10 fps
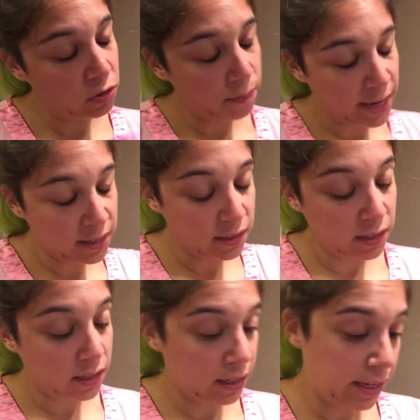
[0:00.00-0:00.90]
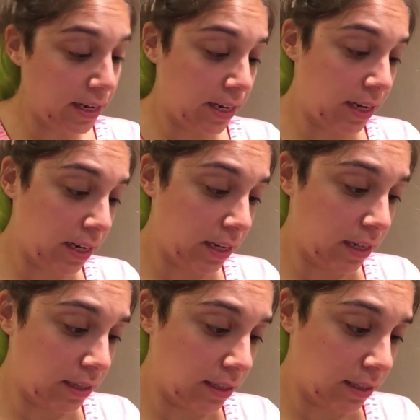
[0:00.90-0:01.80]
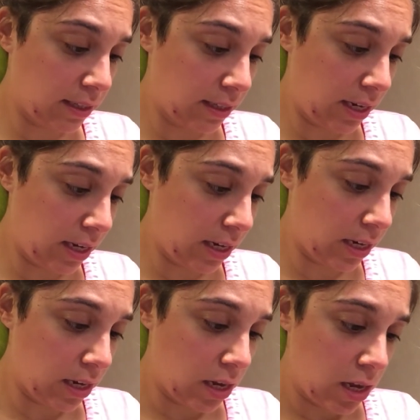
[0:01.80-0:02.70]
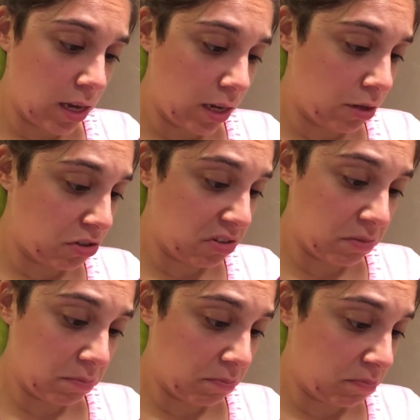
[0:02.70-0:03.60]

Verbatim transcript: So basically, let's see. You just